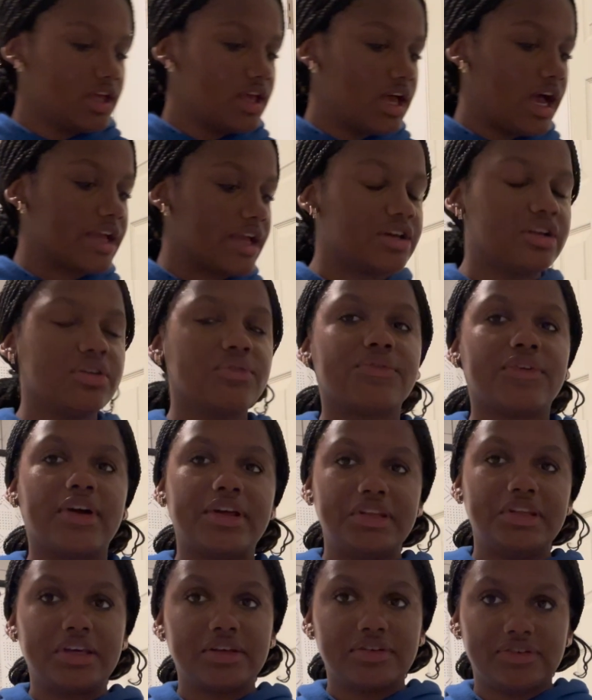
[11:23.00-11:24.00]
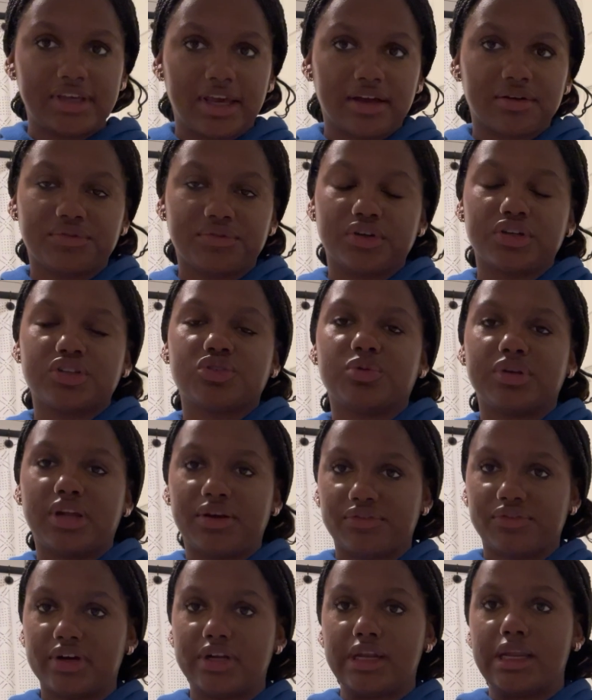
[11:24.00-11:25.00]
I couldn't find the exact verse. When I
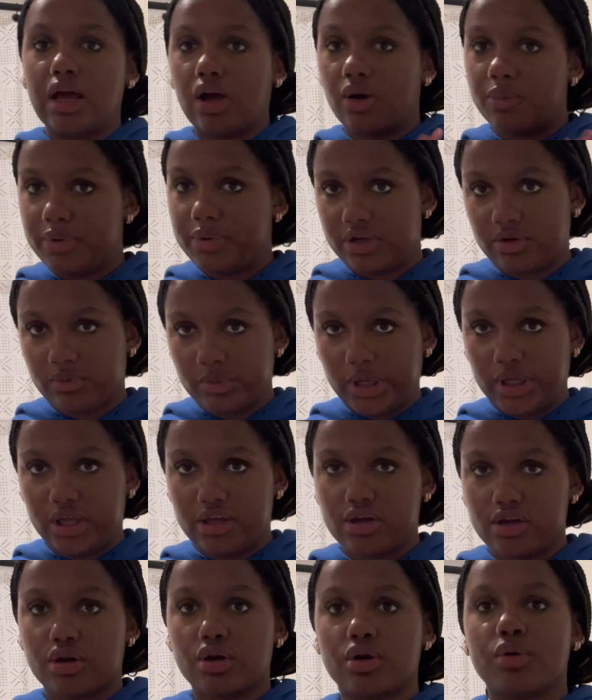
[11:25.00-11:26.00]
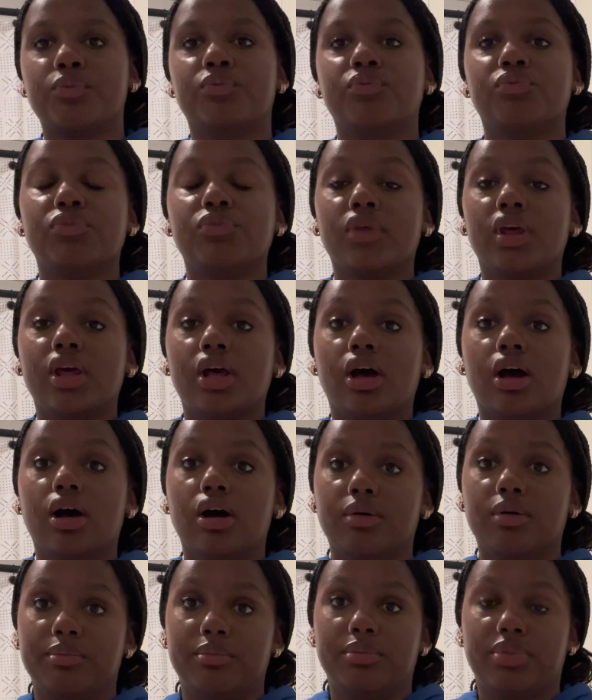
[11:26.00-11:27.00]
find it, I'll put it right here.
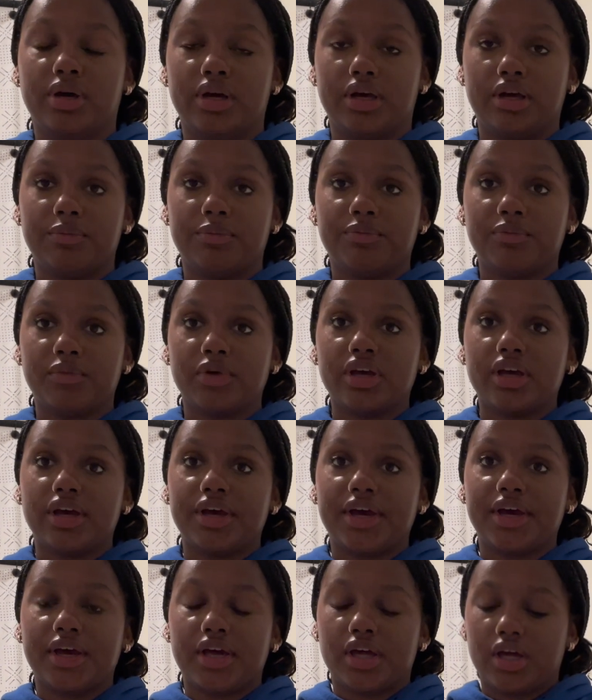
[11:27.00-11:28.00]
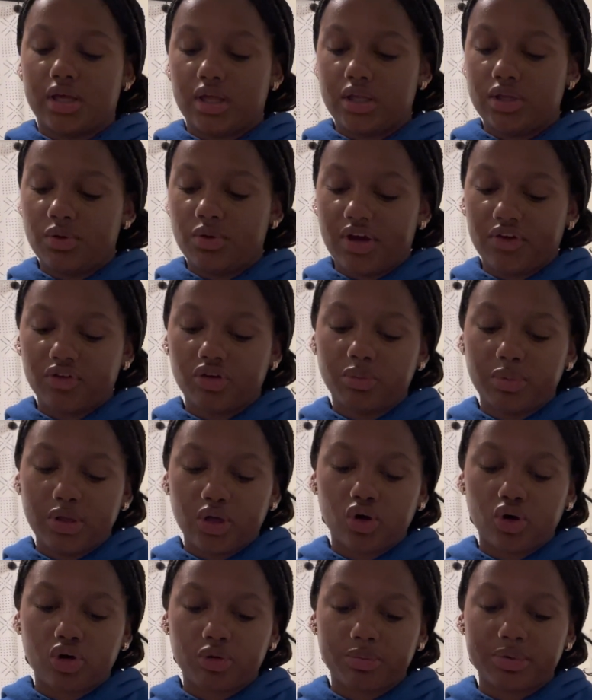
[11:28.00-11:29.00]
But you have to be
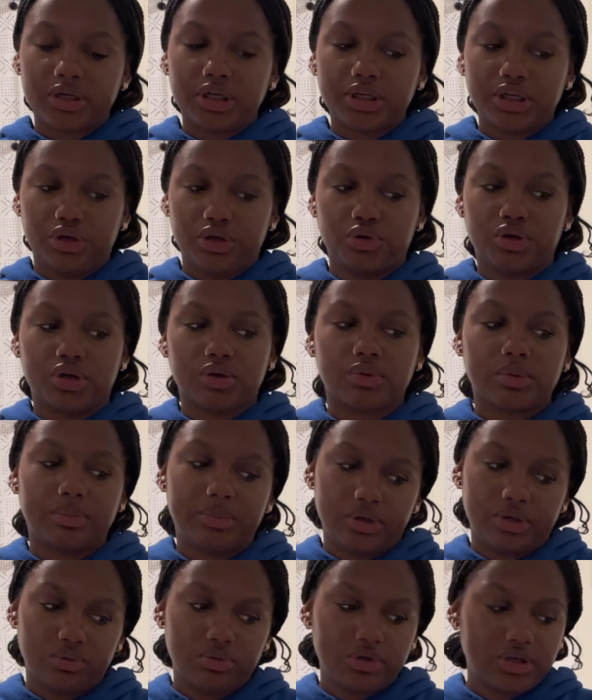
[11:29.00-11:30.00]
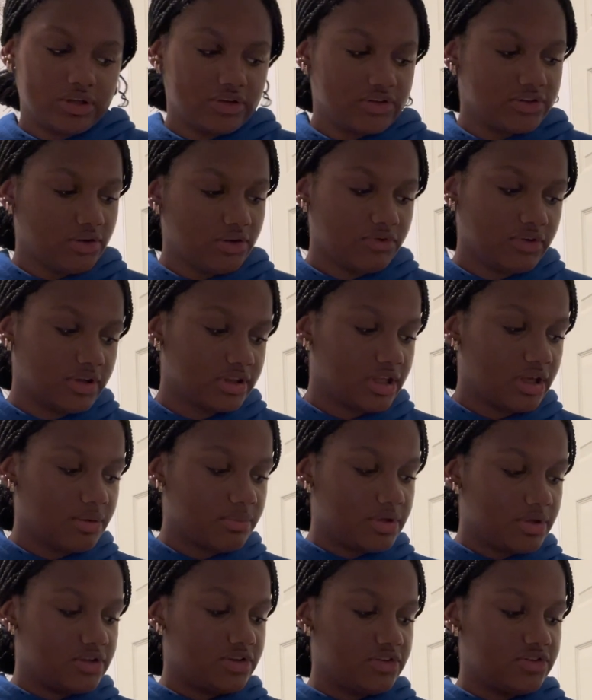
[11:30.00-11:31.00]
open to hearing rebuke and stuff like that,
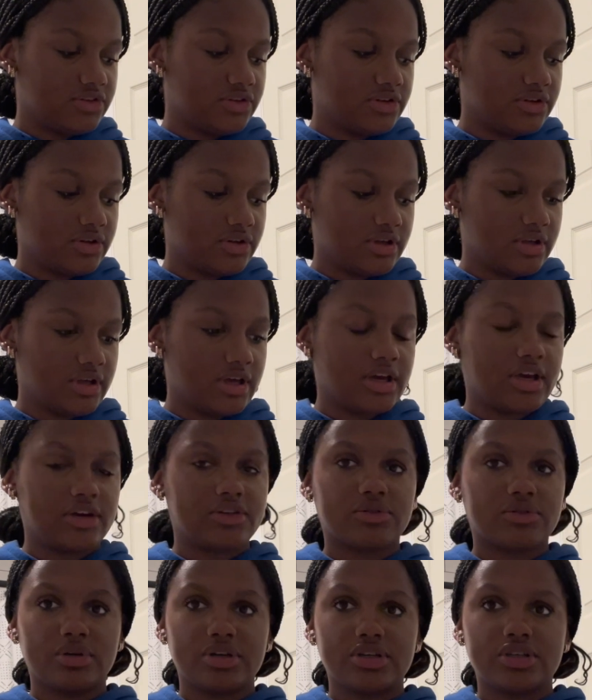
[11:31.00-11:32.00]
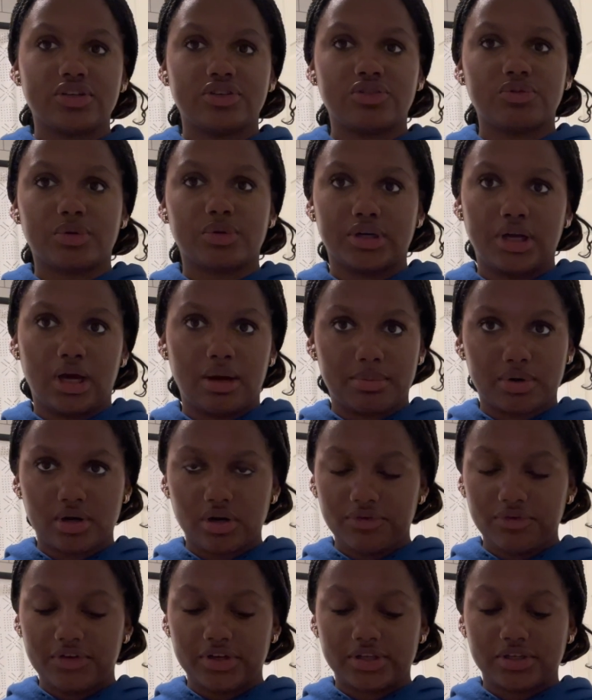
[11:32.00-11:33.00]
because as Christians, we're not
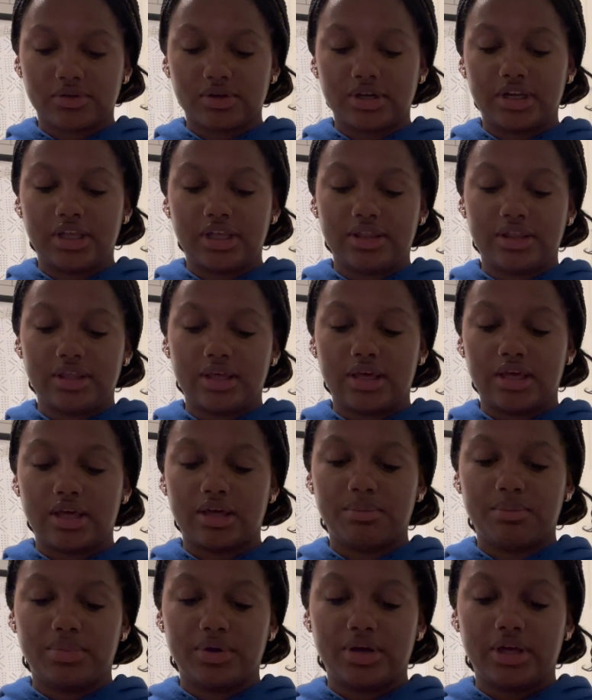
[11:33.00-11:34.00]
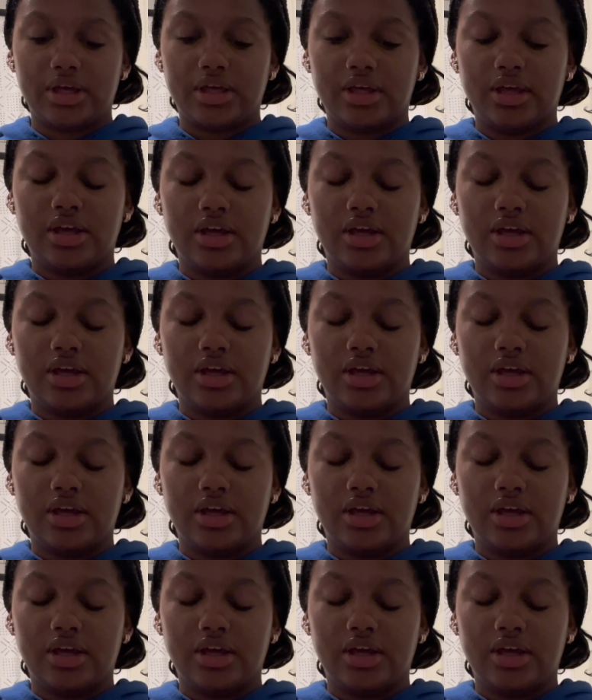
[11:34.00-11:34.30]
perfect or anything, but